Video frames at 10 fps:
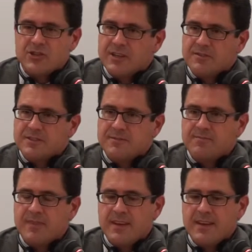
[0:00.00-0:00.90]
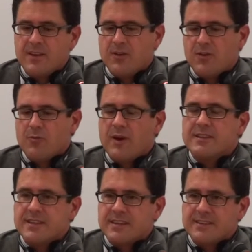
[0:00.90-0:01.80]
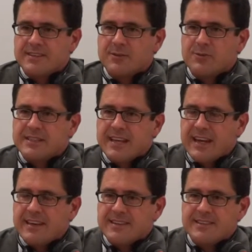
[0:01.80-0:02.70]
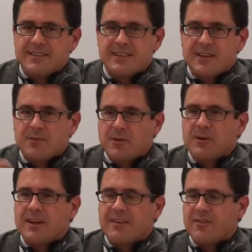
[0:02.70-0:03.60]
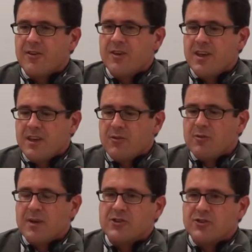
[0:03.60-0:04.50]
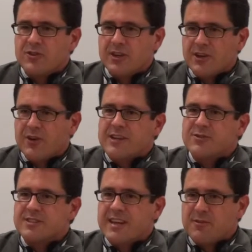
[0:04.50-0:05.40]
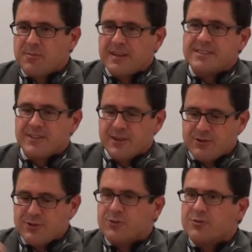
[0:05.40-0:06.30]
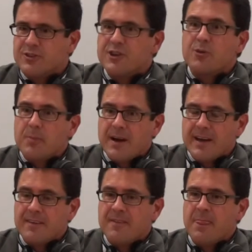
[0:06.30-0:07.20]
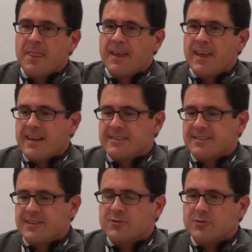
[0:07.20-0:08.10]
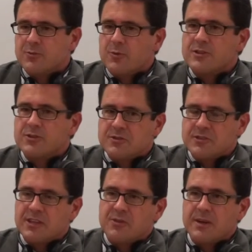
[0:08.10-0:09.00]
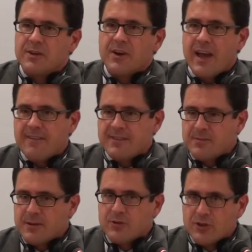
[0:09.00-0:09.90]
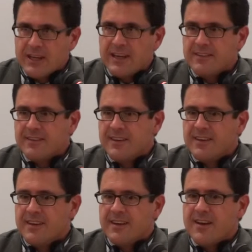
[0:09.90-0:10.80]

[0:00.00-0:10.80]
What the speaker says: initiatives. You want to retain this in the community, so you want to make sure that your graduates have a place to go to nearby. And you don't want to, as an incubator, have to be looking